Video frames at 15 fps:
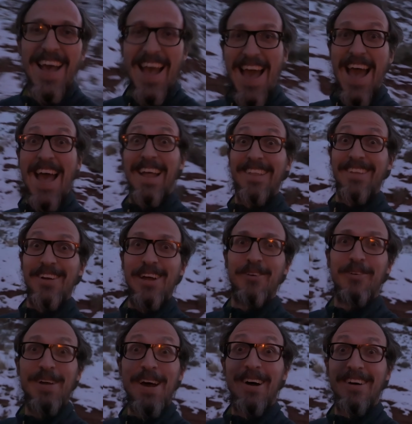And here
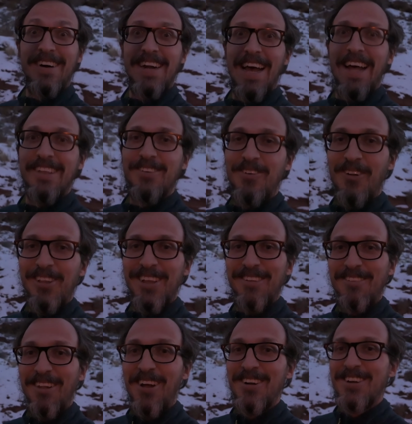we are at
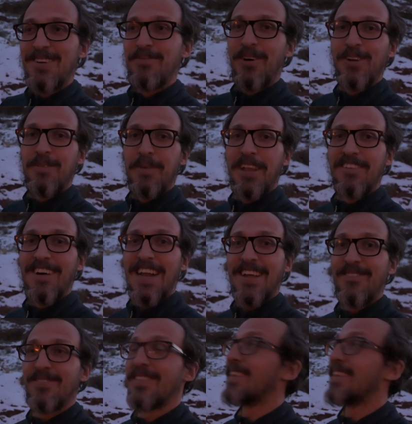Golding's Lodge in Monument Valley.